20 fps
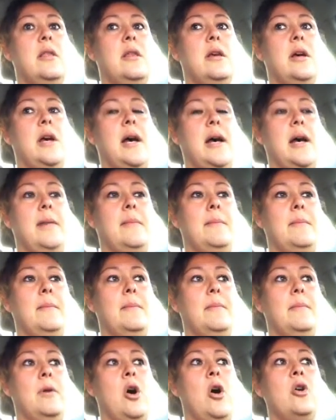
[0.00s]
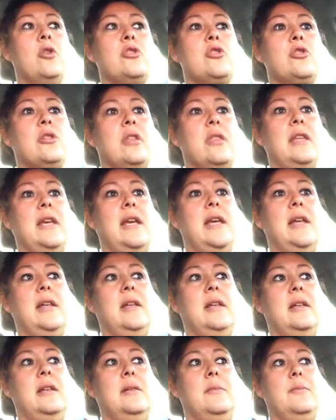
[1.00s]
ultra
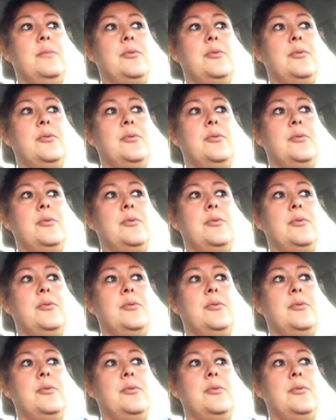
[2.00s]
thin